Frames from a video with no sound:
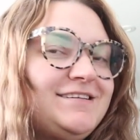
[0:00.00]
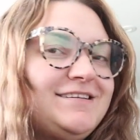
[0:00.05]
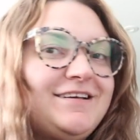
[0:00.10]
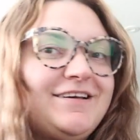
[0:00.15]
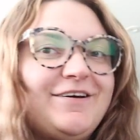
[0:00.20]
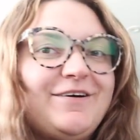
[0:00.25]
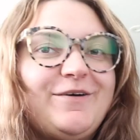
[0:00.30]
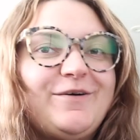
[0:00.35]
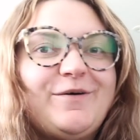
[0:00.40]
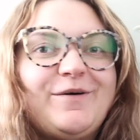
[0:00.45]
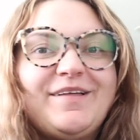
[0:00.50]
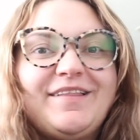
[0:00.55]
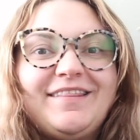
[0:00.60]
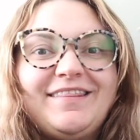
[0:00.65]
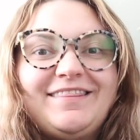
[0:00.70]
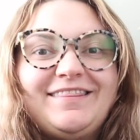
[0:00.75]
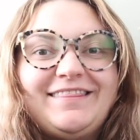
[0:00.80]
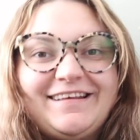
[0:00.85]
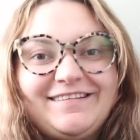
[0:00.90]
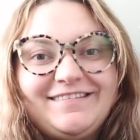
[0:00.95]
So
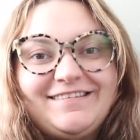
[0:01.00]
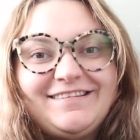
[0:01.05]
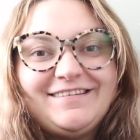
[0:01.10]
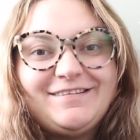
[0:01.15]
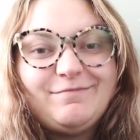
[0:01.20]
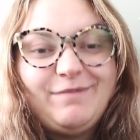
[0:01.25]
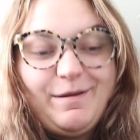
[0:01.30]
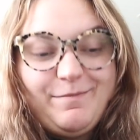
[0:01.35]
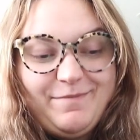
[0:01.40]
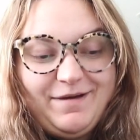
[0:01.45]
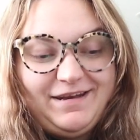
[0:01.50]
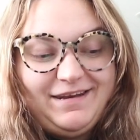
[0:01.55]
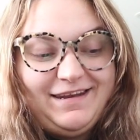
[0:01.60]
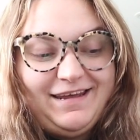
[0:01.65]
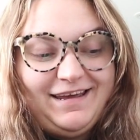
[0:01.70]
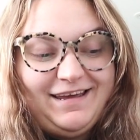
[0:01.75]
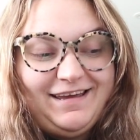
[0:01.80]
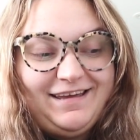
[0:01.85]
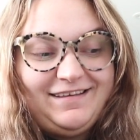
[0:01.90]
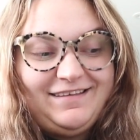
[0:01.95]
this is my
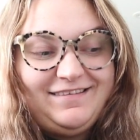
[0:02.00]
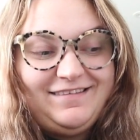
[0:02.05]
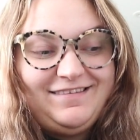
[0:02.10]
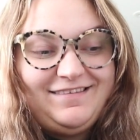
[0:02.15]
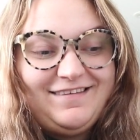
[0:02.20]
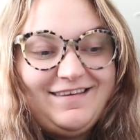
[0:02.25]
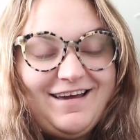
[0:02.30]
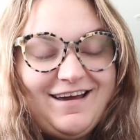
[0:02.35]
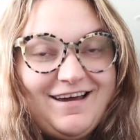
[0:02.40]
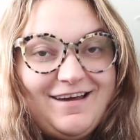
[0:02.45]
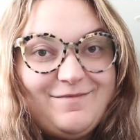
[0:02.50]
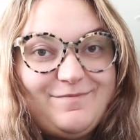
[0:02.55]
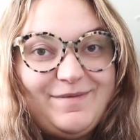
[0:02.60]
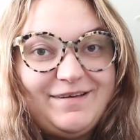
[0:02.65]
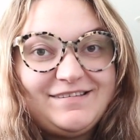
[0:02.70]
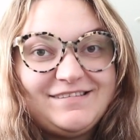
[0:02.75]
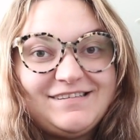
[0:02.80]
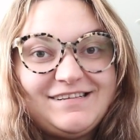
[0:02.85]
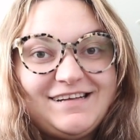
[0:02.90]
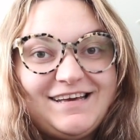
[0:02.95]
Mondays. I'm
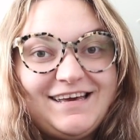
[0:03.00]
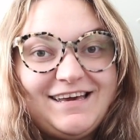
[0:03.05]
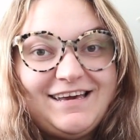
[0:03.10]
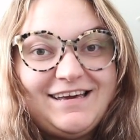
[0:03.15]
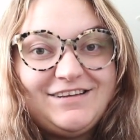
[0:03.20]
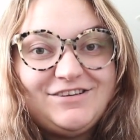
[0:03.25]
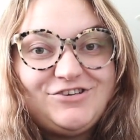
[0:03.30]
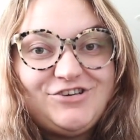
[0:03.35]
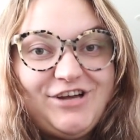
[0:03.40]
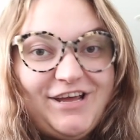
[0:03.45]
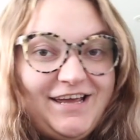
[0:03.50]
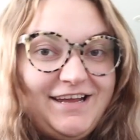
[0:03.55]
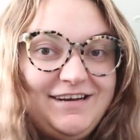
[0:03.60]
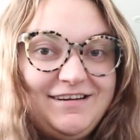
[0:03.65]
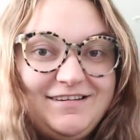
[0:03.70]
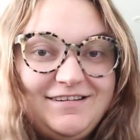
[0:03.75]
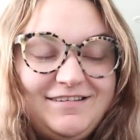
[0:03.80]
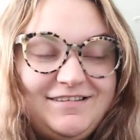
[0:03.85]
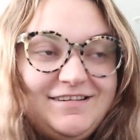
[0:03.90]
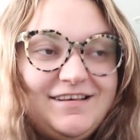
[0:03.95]
basically
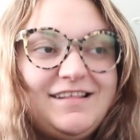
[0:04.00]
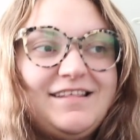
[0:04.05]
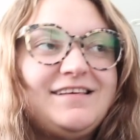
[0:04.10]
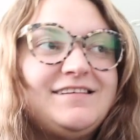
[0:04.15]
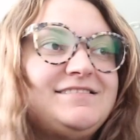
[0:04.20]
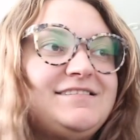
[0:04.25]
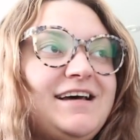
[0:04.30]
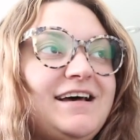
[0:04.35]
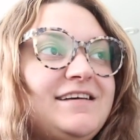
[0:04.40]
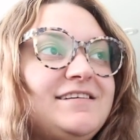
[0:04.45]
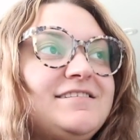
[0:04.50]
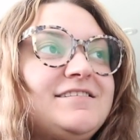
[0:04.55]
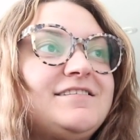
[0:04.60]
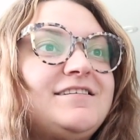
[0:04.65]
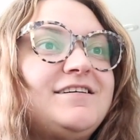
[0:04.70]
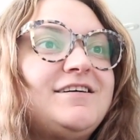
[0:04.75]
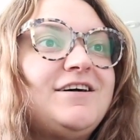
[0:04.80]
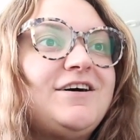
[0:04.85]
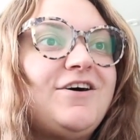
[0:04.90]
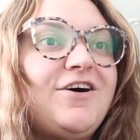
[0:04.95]
chained to this desk
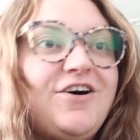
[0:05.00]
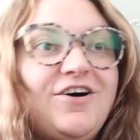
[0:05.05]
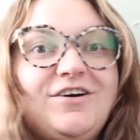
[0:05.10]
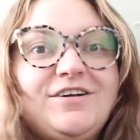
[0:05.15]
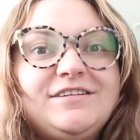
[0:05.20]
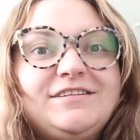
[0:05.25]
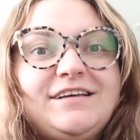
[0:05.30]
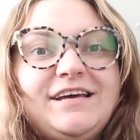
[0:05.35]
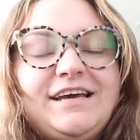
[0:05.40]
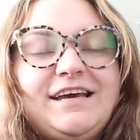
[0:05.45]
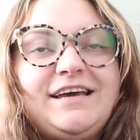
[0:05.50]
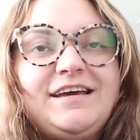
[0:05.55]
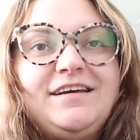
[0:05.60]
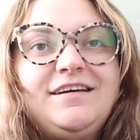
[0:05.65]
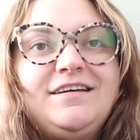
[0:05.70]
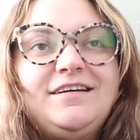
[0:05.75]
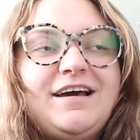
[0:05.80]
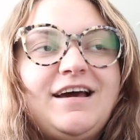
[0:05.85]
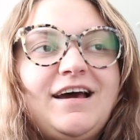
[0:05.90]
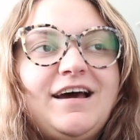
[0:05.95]
all day.
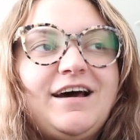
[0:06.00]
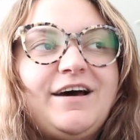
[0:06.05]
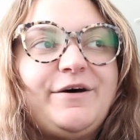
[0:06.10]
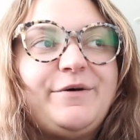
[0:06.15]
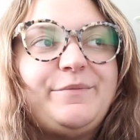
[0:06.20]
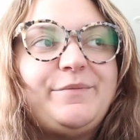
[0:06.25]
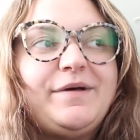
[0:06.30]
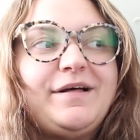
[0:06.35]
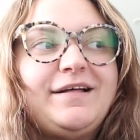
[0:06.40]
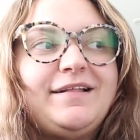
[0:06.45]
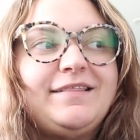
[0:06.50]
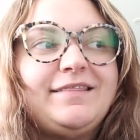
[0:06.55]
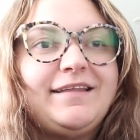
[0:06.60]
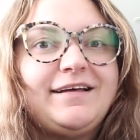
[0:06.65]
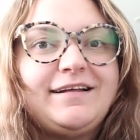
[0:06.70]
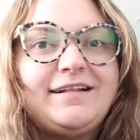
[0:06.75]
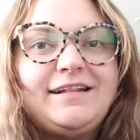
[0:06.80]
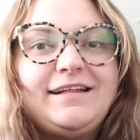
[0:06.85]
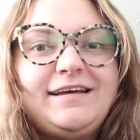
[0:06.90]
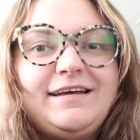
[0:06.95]
Um,
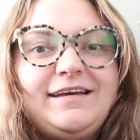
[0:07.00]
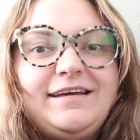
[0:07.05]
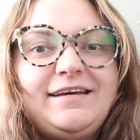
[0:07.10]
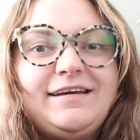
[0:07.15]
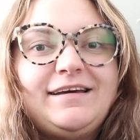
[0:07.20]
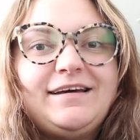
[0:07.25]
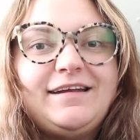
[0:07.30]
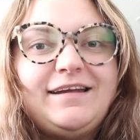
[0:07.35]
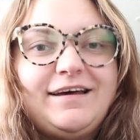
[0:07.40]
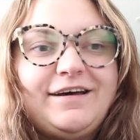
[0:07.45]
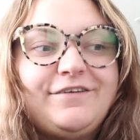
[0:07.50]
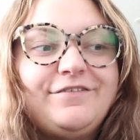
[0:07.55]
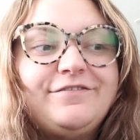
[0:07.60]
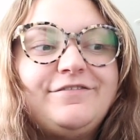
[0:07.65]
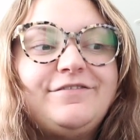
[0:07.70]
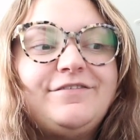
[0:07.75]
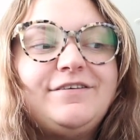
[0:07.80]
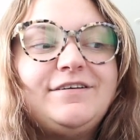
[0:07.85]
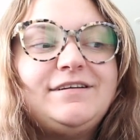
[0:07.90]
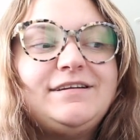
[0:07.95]
luckily enough,
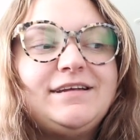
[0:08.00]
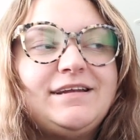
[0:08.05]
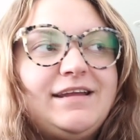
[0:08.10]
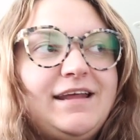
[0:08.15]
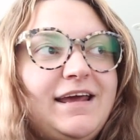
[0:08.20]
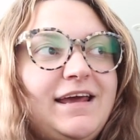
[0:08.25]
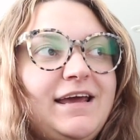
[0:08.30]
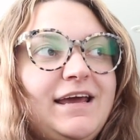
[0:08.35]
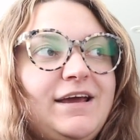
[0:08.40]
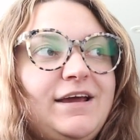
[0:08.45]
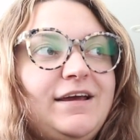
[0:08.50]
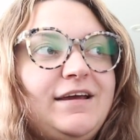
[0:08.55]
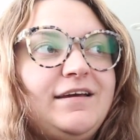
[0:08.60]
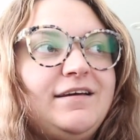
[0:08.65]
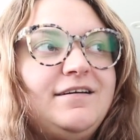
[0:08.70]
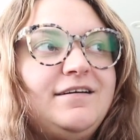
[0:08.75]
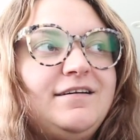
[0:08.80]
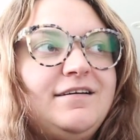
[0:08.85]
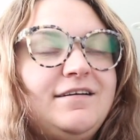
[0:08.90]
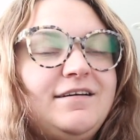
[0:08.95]
today
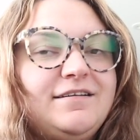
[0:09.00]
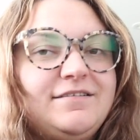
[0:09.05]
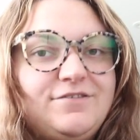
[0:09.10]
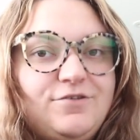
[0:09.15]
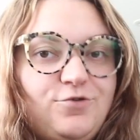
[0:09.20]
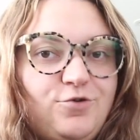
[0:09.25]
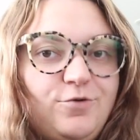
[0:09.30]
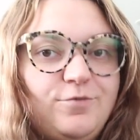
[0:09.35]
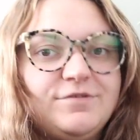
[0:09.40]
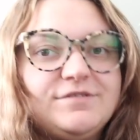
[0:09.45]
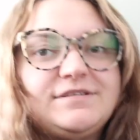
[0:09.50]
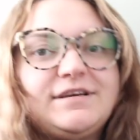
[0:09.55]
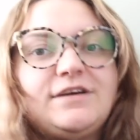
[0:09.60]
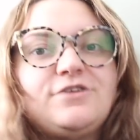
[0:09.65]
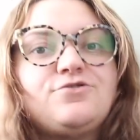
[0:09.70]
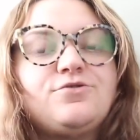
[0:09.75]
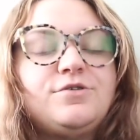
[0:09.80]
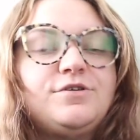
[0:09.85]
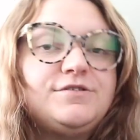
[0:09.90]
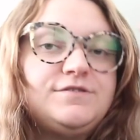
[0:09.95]
is a normal
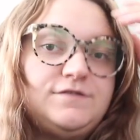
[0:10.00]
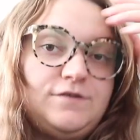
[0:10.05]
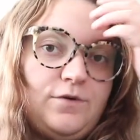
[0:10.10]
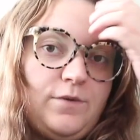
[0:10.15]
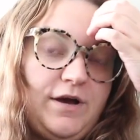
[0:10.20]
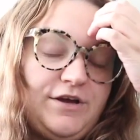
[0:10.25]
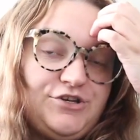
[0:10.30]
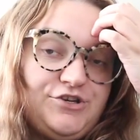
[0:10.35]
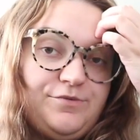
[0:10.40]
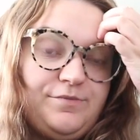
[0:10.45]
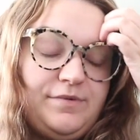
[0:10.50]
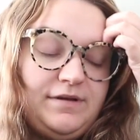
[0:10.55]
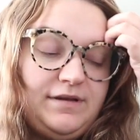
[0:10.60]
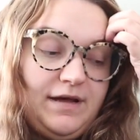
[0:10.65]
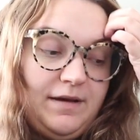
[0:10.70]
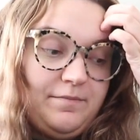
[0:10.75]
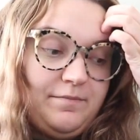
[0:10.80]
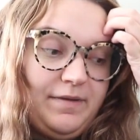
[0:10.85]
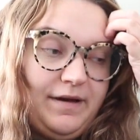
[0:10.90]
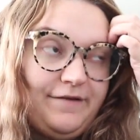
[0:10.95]
schedule, so I should be
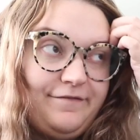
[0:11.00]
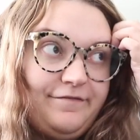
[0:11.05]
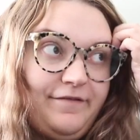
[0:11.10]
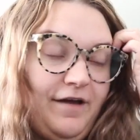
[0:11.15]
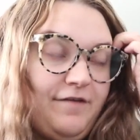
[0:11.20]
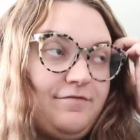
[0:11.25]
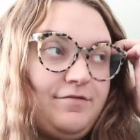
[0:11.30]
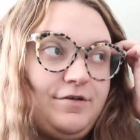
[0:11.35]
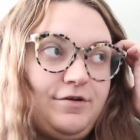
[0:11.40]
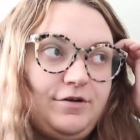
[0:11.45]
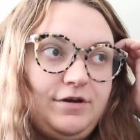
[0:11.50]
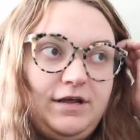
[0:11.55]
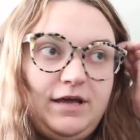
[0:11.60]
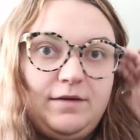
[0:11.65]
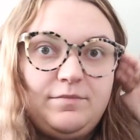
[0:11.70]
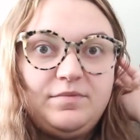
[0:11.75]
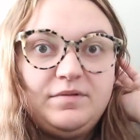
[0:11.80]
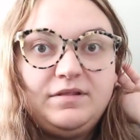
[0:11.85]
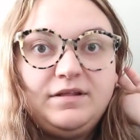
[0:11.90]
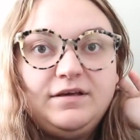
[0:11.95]
done by 5.30, I
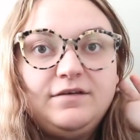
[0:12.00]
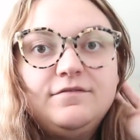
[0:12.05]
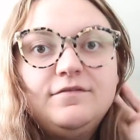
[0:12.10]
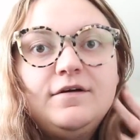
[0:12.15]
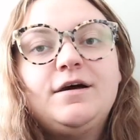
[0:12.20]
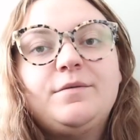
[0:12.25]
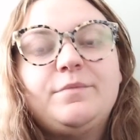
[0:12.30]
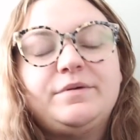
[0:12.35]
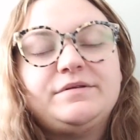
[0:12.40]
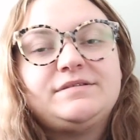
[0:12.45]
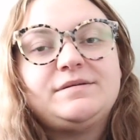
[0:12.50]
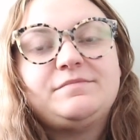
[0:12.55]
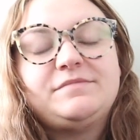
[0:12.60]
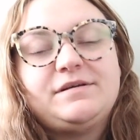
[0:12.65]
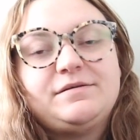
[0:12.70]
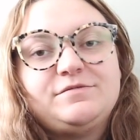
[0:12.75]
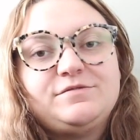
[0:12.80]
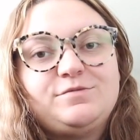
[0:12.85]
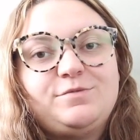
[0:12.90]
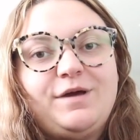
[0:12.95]
believe. But
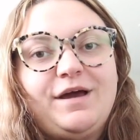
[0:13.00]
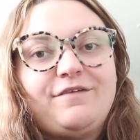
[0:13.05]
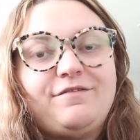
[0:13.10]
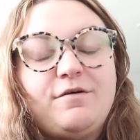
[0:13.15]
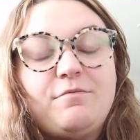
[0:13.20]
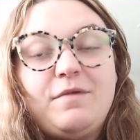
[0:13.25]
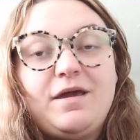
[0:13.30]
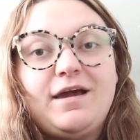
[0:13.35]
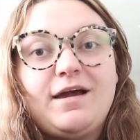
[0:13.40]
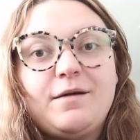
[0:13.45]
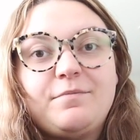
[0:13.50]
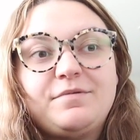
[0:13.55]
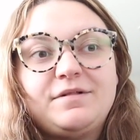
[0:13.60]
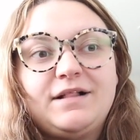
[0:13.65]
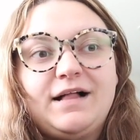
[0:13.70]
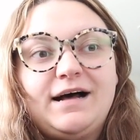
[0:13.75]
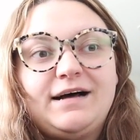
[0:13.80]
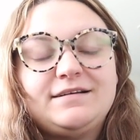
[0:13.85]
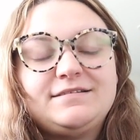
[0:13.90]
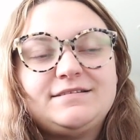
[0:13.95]
sometimes we have a makeup
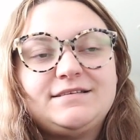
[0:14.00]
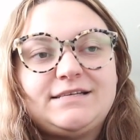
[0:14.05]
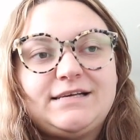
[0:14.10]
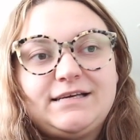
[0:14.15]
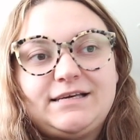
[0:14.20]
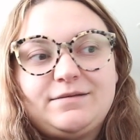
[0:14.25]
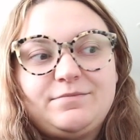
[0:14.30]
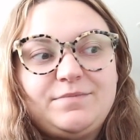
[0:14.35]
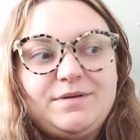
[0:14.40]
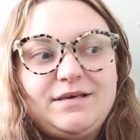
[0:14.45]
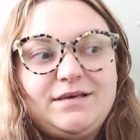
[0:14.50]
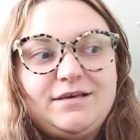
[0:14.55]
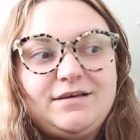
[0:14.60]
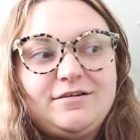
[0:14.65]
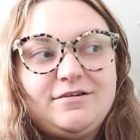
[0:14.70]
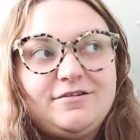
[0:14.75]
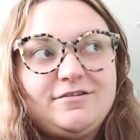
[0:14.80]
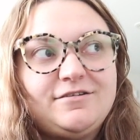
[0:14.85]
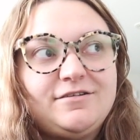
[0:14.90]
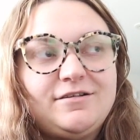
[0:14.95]
class and I can be
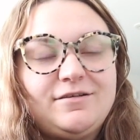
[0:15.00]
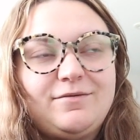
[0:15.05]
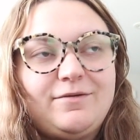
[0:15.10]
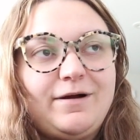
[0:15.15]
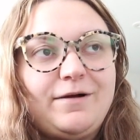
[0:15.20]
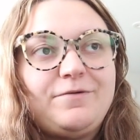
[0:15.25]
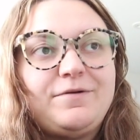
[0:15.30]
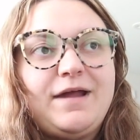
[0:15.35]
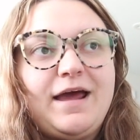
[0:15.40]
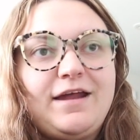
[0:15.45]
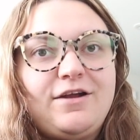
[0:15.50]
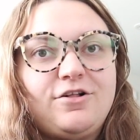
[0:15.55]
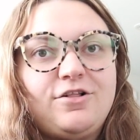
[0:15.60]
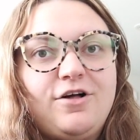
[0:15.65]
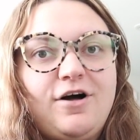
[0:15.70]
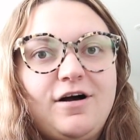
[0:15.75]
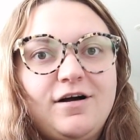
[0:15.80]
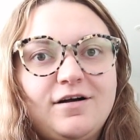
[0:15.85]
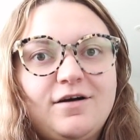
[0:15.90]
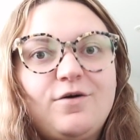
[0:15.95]
here till around 9
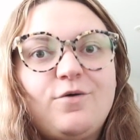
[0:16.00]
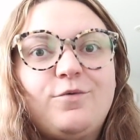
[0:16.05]
o'clock,